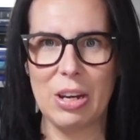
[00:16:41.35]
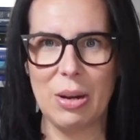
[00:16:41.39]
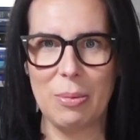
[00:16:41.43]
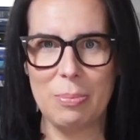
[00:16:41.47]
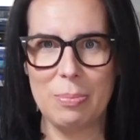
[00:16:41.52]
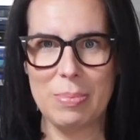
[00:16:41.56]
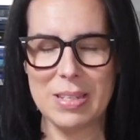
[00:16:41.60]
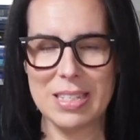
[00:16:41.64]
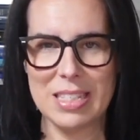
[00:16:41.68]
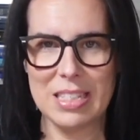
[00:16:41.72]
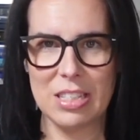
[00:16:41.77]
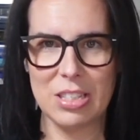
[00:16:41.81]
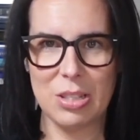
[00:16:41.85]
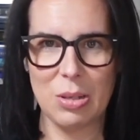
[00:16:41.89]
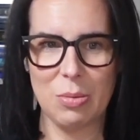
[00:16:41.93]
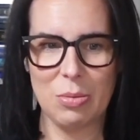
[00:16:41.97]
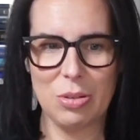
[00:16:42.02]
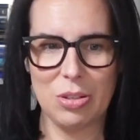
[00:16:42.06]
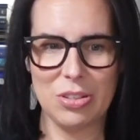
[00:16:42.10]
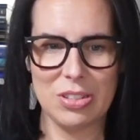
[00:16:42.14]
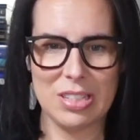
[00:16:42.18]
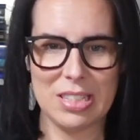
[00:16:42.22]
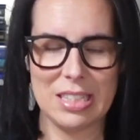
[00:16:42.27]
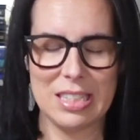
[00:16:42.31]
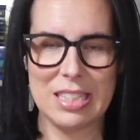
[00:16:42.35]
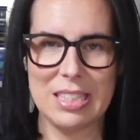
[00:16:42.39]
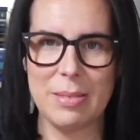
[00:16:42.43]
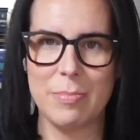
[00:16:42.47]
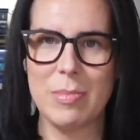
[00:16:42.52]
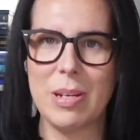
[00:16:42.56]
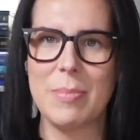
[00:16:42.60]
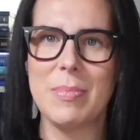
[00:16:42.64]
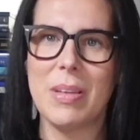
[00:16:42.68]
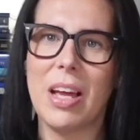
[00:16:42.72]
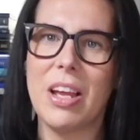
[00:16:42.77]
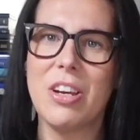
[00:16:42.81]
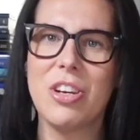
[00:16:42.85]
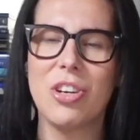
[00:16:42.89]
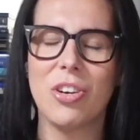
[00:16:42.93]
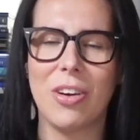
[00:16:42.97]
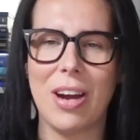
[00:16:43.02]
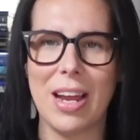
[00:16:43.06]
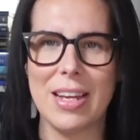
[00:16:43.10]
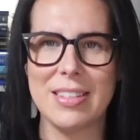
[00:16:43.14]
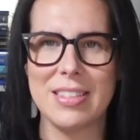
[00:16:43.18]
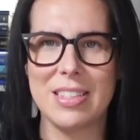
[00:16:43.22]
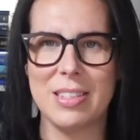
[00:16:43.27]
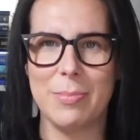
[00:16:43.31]
business owners sometimes
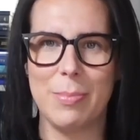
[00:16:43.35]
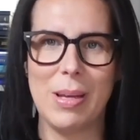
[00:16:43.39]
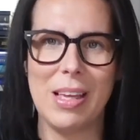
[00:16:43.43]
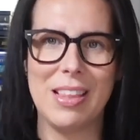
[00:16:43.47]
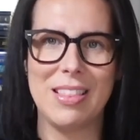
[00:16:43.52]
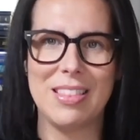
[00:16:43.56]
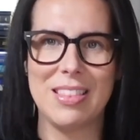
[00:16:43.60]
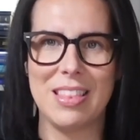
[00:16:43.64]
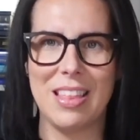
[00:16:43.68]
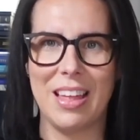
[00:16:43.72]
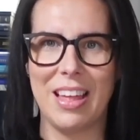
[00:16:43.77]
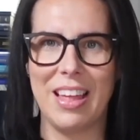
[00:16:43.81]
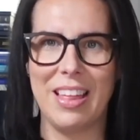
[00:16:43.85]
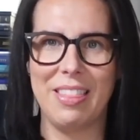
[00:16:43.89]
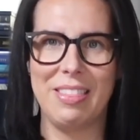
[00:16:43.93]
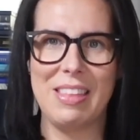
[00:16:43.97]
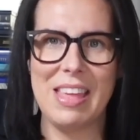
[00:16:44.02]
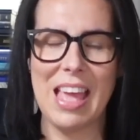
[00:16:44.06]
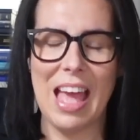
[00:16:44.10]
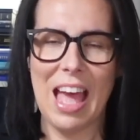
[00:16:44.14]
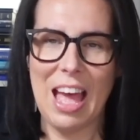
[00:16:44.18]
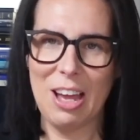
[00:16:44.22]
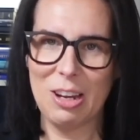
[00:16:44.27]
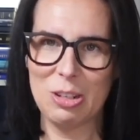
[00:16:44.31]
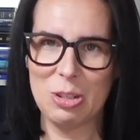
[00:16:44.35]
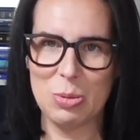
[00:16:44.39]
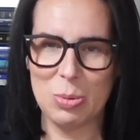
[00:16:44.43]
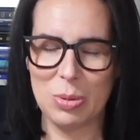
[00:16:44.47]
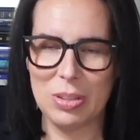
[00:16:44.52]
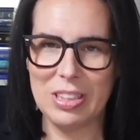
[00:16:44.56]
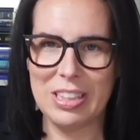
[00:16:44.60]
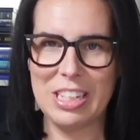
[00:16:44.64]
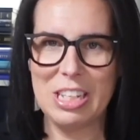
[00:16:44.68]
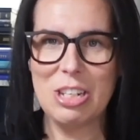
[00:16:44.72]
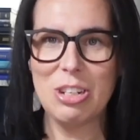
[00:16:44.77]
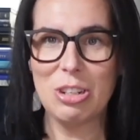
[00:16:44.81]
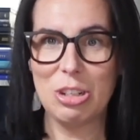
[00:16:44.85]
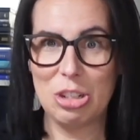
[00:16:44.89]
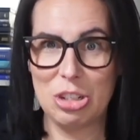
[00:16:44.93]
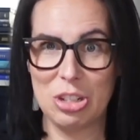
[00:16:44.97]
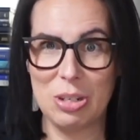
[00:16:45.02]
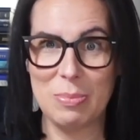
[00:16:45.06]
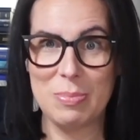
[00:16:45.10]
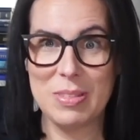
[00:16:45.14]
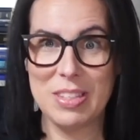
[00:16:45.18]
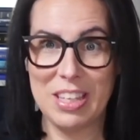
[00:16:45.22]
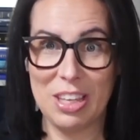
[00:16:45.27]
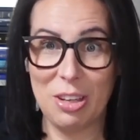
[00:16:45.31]
underestimate the actual
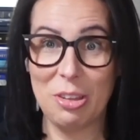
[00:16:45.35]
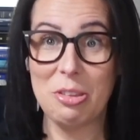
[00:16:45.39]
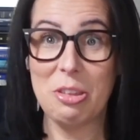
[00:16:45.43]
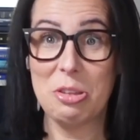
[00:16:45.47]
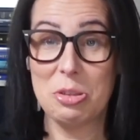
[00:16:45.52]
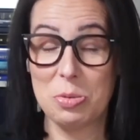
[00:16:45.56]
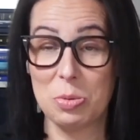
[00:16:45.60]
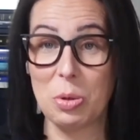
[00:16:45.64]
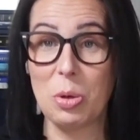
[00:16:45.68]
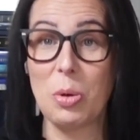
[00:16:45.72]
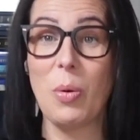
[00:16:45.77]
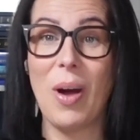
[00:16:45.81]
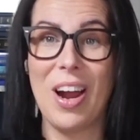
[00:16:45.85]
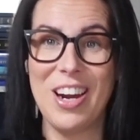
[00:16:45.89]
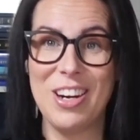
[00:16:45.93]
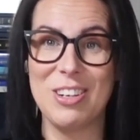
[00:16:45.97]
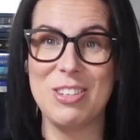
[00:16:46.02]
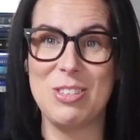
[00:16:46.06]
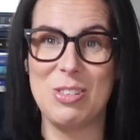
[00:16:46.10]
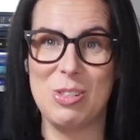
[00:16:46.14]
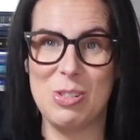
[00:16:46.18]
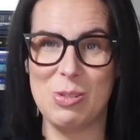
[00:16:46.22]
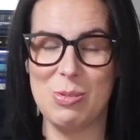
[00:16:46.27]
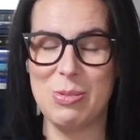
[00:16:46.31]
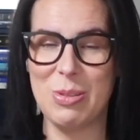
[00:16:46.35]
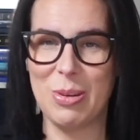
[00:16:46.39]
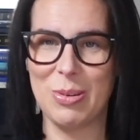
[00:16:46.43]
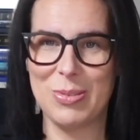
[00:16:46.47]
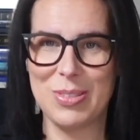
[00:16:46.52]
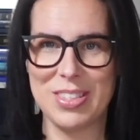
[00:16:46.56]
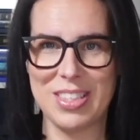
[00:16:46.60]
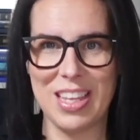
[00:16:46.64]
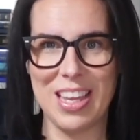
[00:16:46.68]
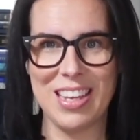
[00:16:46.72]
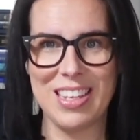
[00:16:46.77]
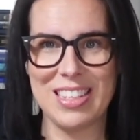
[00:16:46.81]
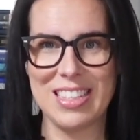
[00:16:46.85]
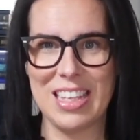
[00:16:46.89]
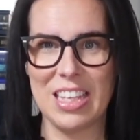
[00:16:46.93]
leadership skill that's required to do those things.